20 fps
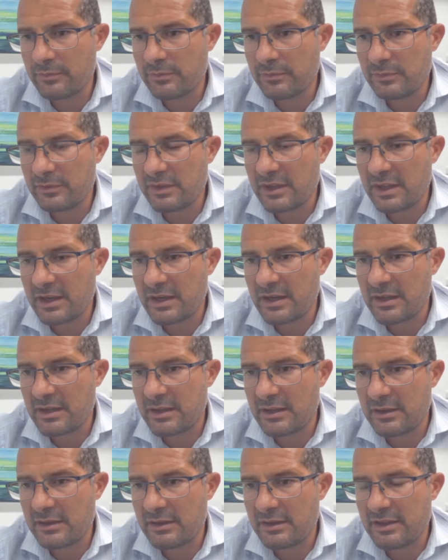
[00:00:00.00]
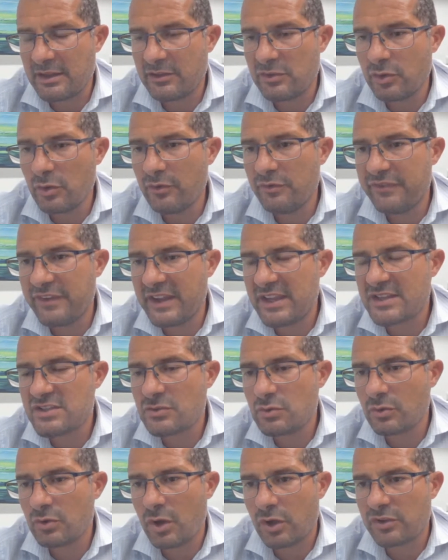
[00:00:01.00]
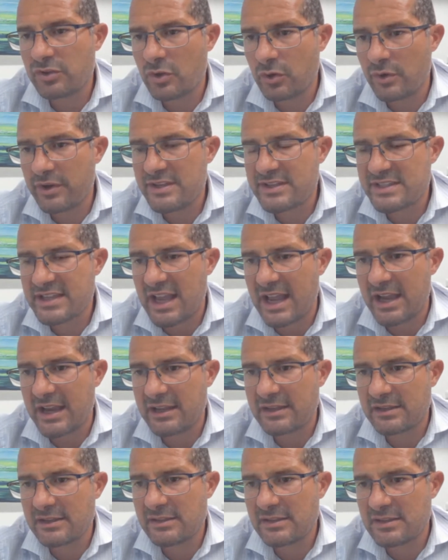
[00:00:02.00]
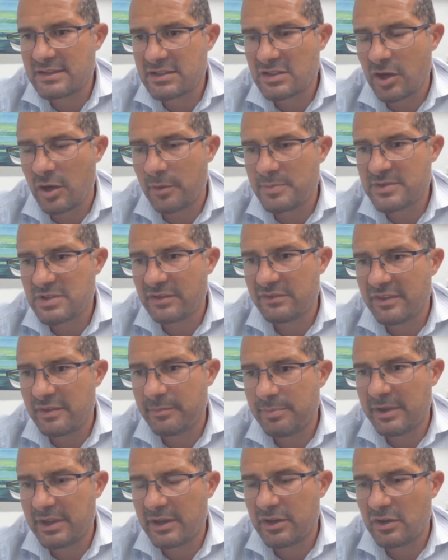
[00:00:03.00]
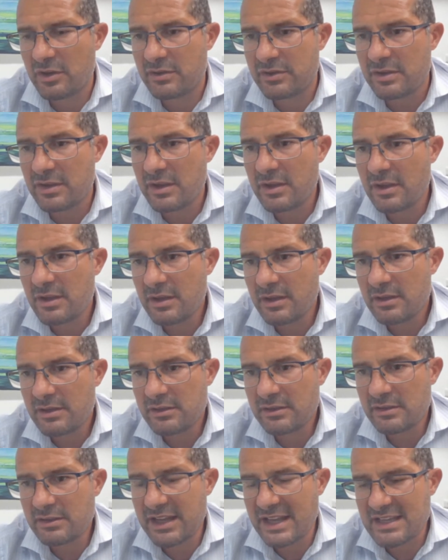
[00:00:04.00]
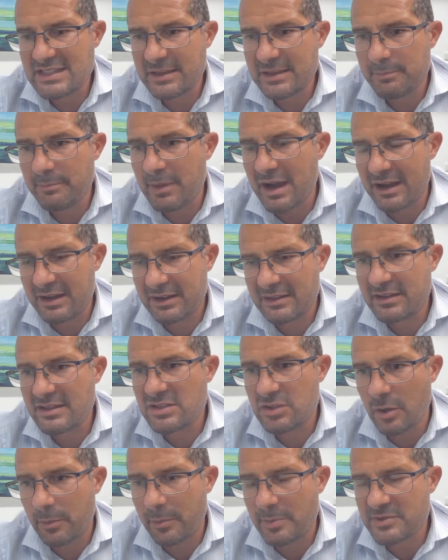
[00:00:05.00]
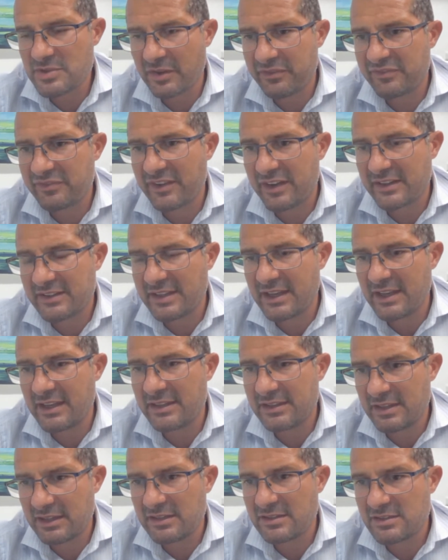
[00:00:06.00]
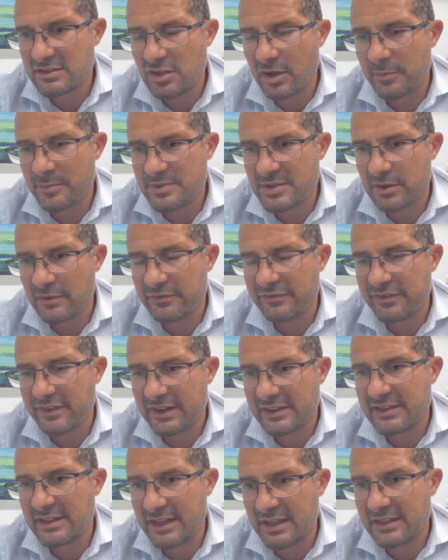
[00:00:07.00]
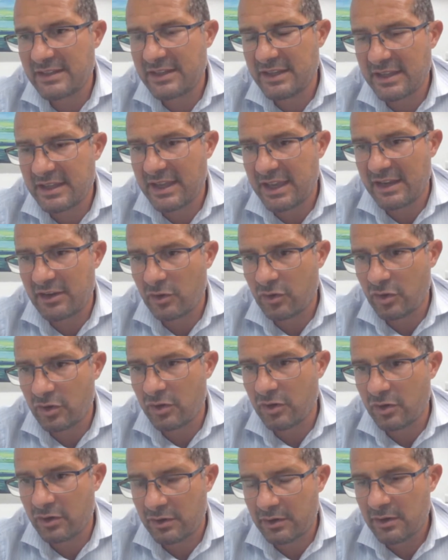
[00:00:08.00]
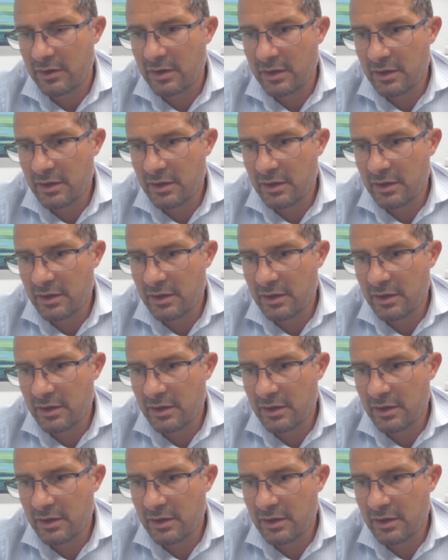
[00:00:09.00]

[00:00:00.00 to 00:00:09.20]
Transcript: the two things do not coincide. The stops of the period doesn't mark the stops of fertility. The stops of fertility can occur